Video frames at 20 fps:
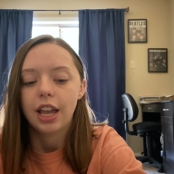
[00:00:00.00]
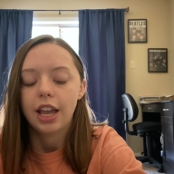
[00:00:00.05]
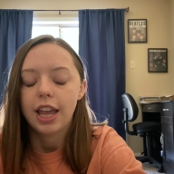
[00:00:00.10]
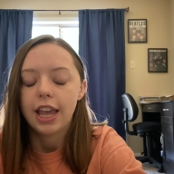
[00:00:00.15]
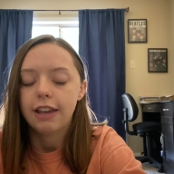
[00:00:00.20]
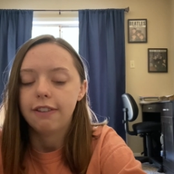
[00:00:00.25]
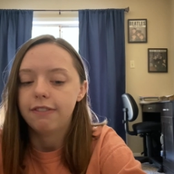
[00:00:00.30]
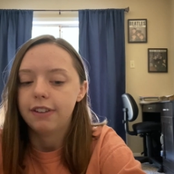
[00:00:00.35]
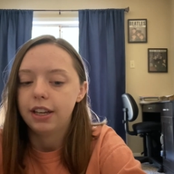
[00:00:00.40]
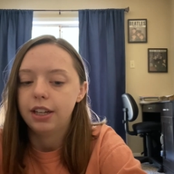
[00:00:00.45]

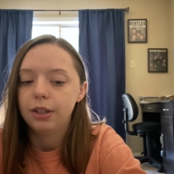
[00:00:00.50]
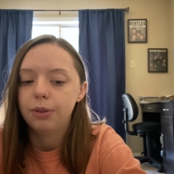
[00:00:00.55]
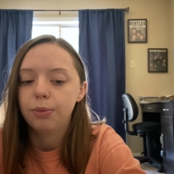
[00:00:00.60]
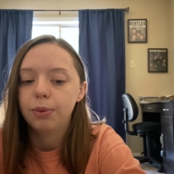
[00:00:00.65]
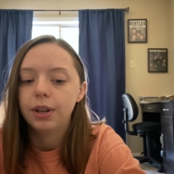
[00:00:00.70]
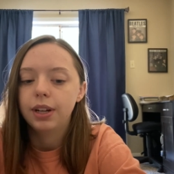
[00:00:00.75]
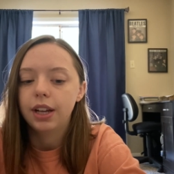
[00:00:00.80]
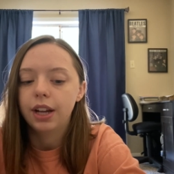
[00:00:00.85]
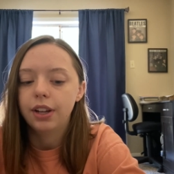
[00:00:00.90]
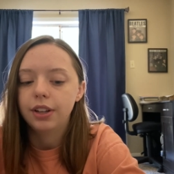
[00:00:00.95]
if
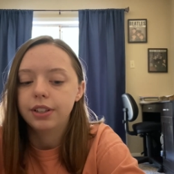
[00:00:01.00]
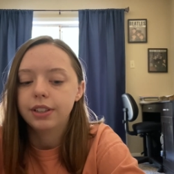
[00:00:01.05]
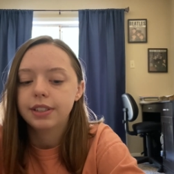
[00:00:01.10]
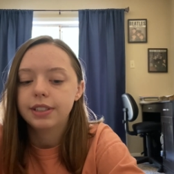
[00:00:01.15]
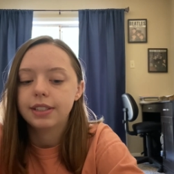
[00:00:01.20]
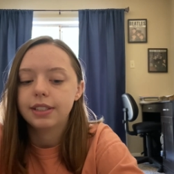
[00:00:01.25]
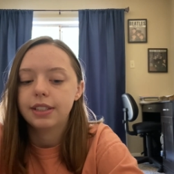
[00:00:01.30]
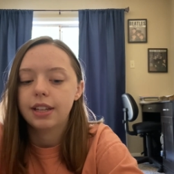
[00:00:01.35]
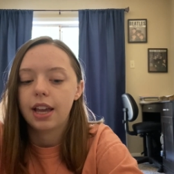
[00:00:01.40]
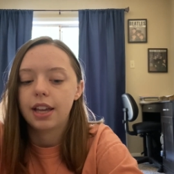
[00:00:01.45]
anyone
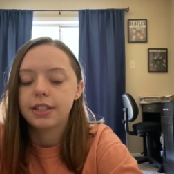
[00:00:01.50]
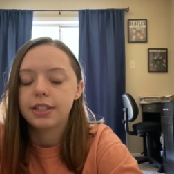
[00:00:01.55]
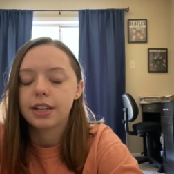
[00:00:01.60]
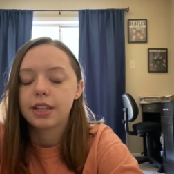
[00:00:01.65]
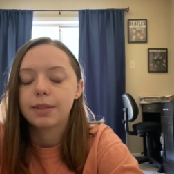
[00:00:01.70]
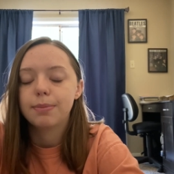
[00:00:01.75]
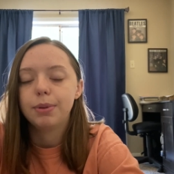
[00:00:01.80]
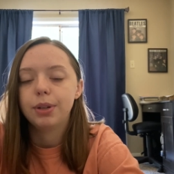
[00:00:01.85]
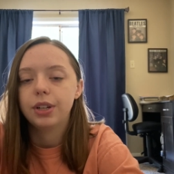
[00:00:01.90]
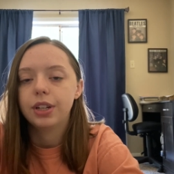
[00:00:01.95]
else has
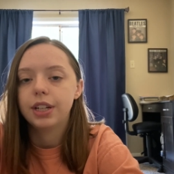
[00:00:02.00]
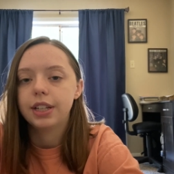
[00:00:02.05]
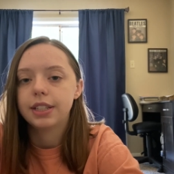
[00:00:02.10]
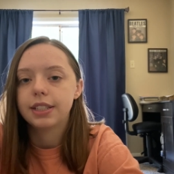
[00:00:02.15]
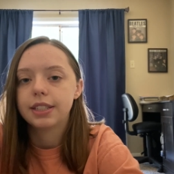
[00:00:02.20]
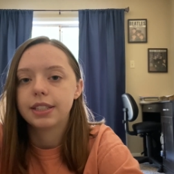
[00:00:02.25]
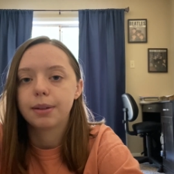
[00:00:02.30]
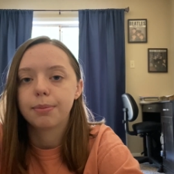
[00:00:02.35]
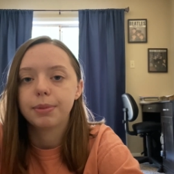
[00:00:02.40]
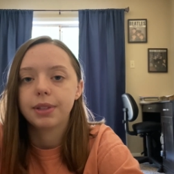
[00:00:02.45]
experienced
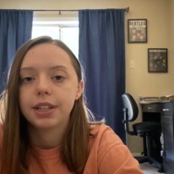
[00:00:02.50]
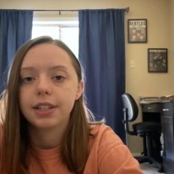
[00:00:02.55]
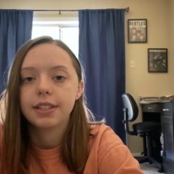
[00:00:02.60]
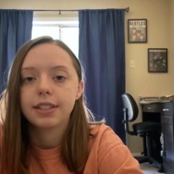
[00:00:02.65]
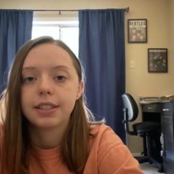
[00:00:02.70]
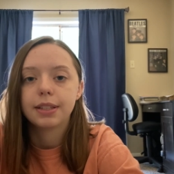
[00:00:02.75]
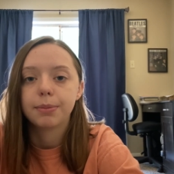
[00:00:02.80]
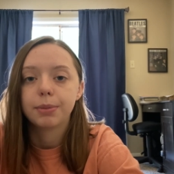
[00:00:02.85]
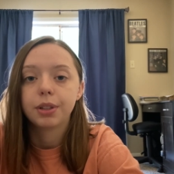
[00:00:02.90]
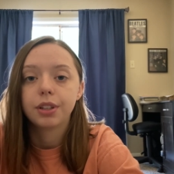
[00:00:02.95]
something
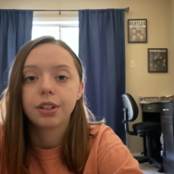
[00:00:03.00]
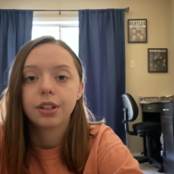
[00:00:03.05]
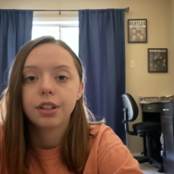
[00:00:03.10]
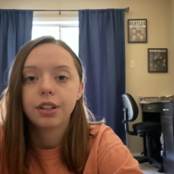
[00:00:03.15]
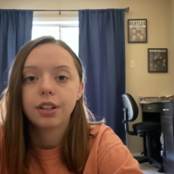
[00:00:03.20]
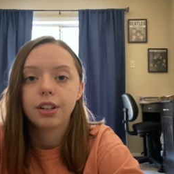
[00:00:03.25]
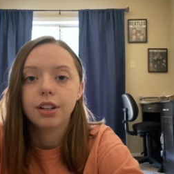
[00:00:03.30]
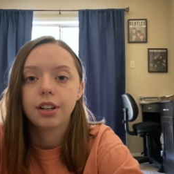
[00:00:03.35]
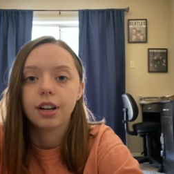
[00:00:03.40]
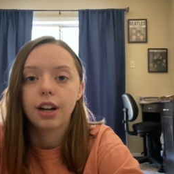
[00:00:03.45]
similar,
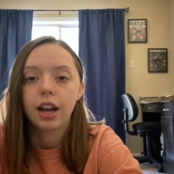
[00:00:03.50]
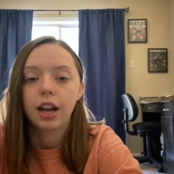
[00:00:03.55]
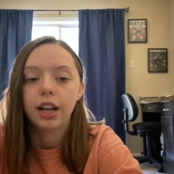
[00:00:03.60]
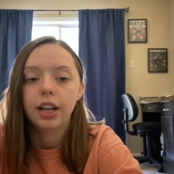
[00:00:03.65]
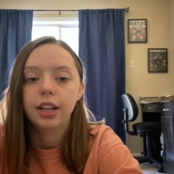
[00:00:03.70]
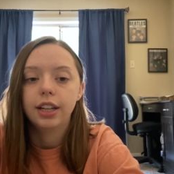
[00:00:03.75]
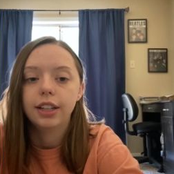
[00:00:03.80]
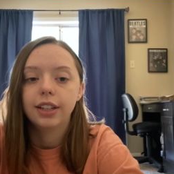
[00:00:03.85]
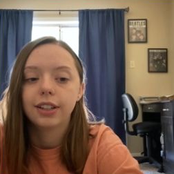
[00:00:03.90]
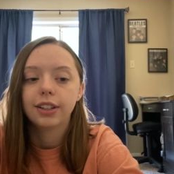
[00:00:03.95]
I
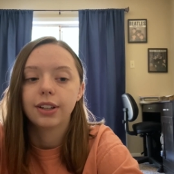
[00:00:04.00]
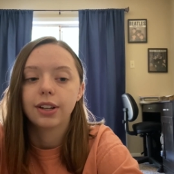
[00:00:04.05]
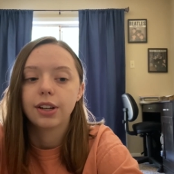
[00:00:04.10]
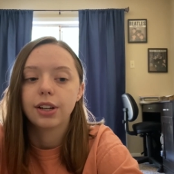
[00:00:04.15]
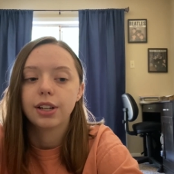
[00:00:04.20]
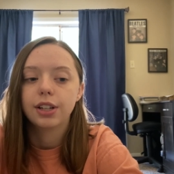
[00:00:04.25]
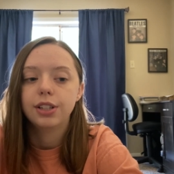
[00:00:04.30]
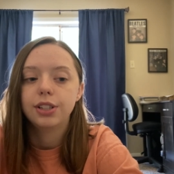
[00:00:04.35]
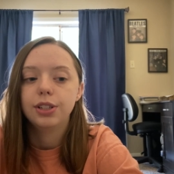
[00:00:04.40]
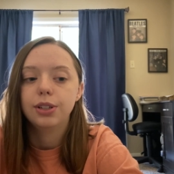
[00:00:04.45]

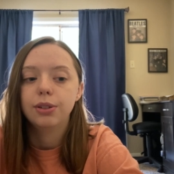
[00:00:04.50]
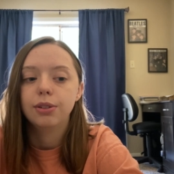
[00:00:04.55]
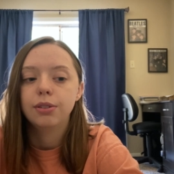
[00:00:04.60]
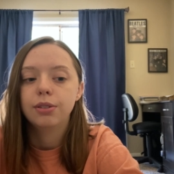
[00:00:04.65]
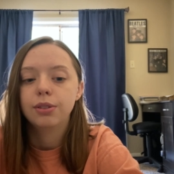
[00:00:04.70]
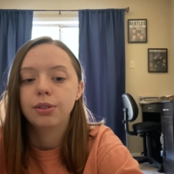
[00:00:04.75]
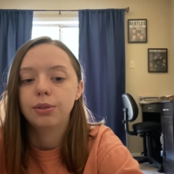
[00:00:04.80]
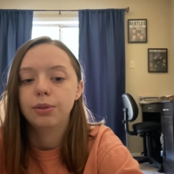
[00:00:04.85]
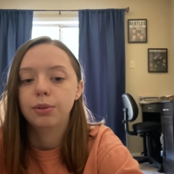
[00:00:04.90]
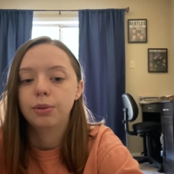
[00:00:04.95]
encourage you
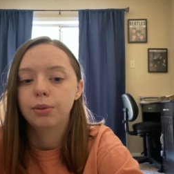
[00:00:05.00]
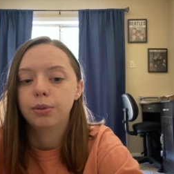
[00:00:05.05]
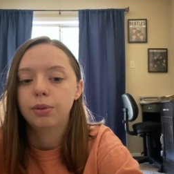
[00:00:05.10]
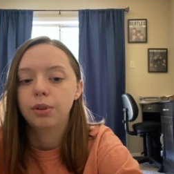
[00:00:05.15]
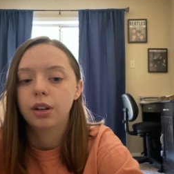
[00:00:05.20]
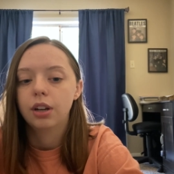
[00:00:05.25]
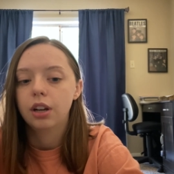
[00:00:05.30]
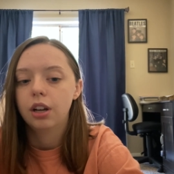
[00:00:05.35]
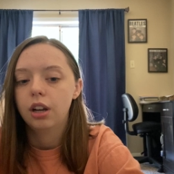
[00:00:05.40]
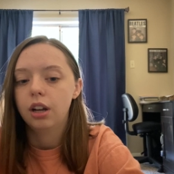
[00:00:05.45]
to
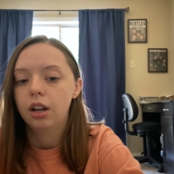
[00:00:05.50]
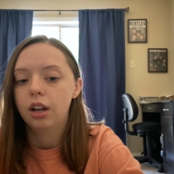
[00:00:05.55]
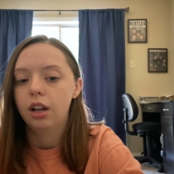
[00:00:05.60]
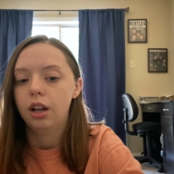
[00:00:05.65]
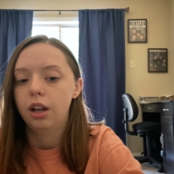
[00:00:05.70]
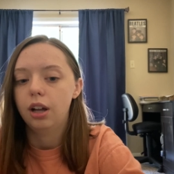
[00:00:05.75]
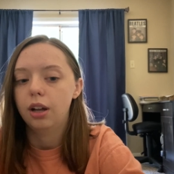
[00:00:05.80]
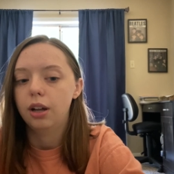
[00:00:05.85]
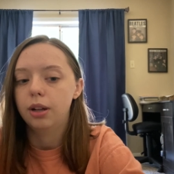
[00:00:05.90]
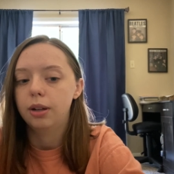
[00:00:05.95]

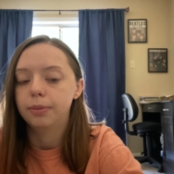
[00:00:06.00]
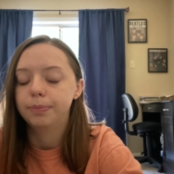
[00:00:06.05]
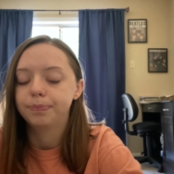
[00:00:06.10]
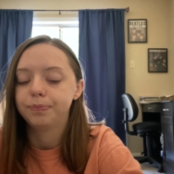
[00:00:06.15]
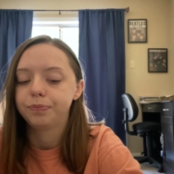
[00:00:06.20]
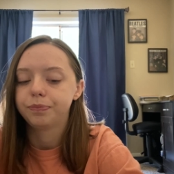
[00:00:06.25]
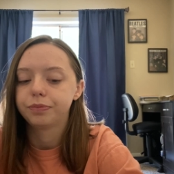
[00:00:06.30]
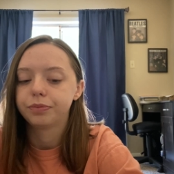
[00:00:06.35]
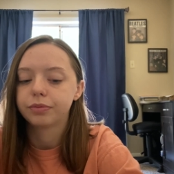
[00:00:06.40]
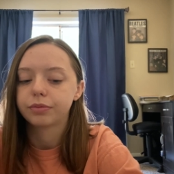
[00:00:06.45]
um,
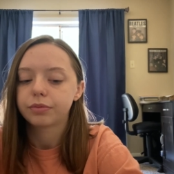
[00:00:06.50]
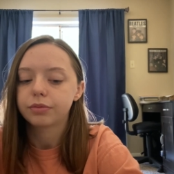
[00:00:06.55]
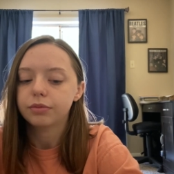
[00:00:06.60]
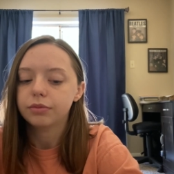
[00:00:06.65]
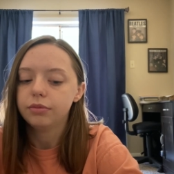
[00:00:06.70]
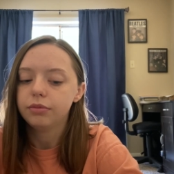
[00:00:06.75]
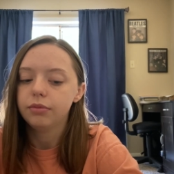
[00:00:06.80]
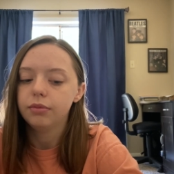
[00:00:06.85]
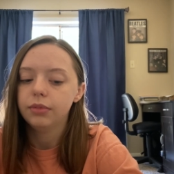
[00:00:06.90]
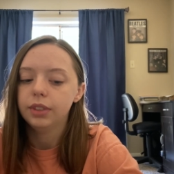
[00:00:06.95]

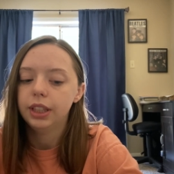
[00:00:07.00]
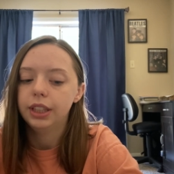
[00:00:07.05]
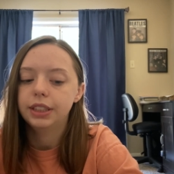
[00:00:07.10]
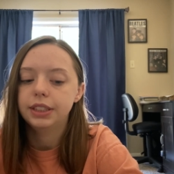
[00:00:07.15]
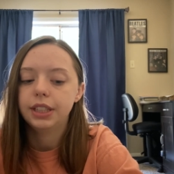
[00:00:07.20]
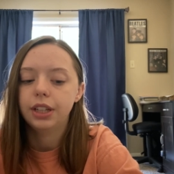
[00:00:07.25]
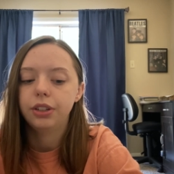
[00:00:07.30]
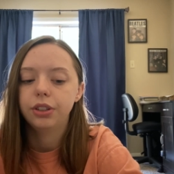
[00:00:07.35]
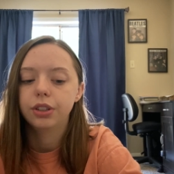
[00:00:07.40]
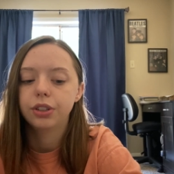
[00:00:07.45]

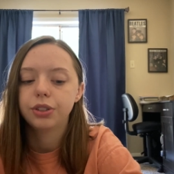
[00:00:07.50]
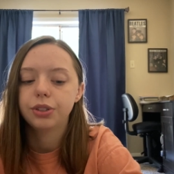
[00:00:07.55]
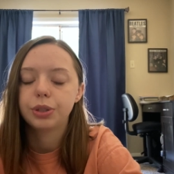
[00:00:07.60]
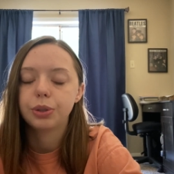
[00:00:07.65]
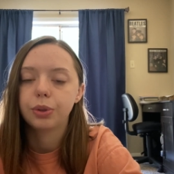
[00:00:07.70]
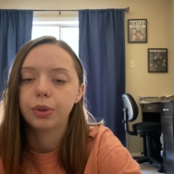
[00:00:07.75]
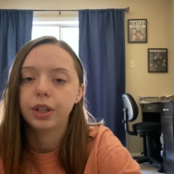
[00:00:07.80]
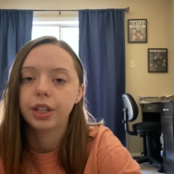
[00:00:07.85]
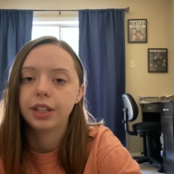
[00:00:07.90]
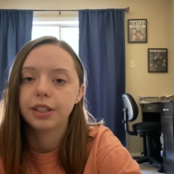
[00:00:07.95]
tell your
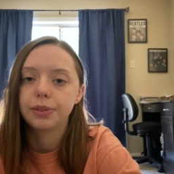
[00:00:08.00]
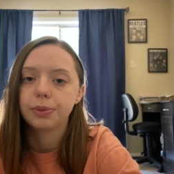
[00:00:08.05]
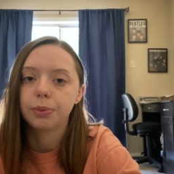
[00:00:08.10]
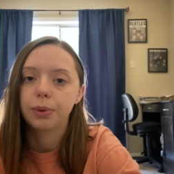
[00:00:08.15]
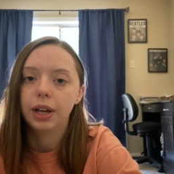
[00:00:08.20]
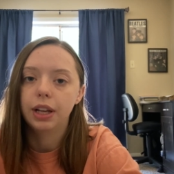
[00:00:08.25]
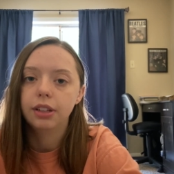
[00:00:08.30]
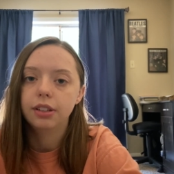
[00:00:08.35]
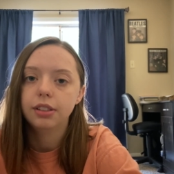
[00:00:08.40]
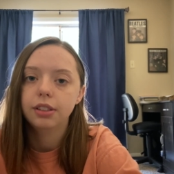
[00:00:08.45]
story as
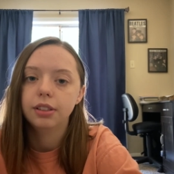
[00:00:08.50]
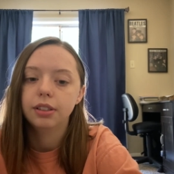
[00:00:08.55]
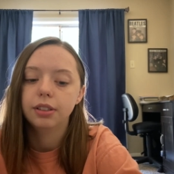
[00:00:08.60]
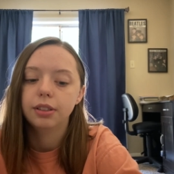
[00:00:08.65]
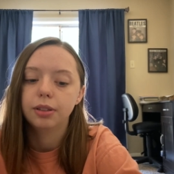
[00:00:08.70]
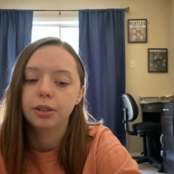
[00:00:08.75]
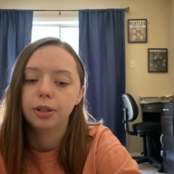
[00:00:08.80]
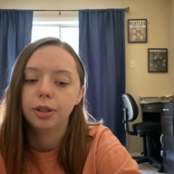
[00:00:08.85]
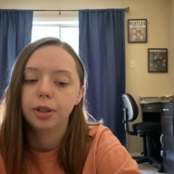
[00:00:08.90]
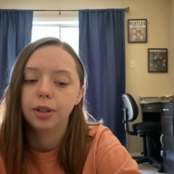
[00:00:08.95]
well.
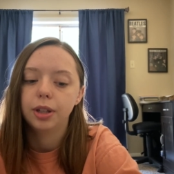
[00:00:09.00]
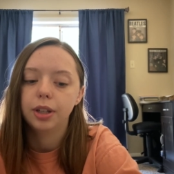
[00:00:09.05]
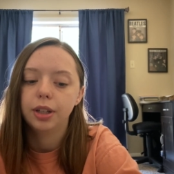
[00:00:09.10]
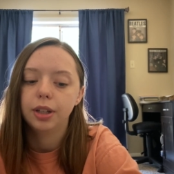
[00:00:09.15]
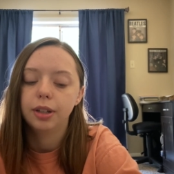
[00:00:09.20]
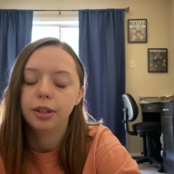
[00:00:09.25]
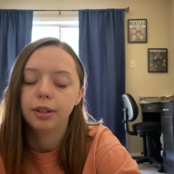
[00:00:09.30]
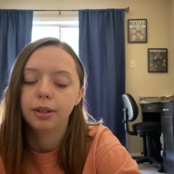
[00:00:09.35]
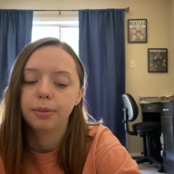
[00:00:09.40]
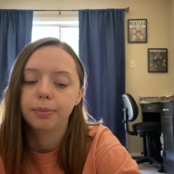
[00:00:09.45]

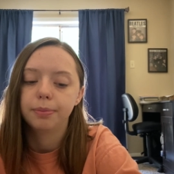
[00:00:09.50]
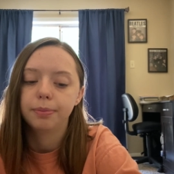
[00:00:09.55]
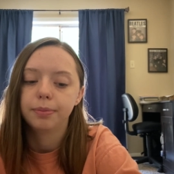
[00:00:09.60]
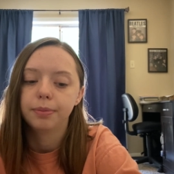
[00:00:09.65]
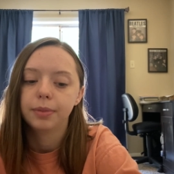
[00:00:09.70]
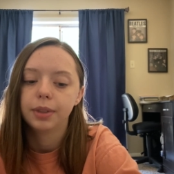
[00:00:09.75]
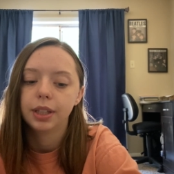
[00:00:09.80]
Um,